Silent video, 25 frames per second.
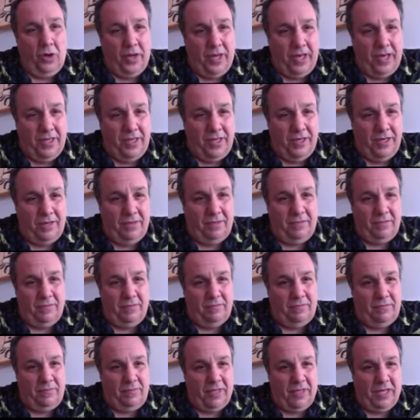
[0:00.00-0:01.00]
Oh yeah,
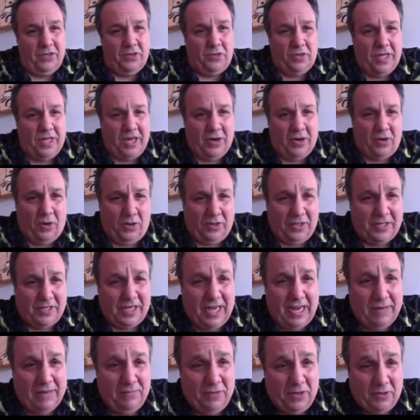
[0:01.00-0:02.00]
they do that all the
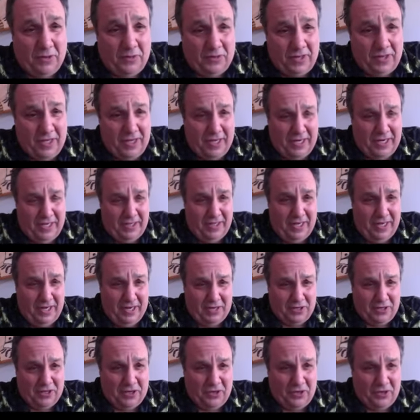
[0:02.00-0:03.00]
time, don't they? In the
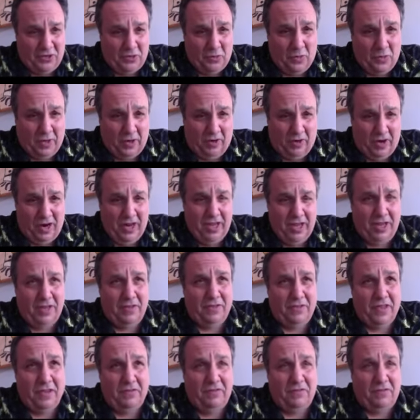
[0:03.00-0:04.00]
Oscars, where
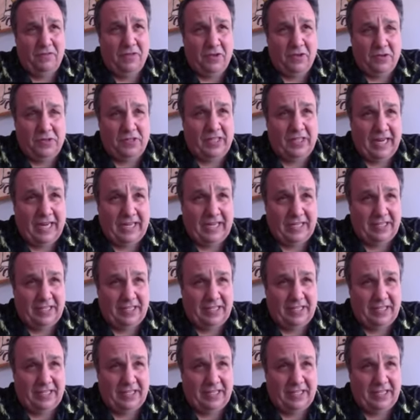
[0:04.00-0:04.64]
there's like a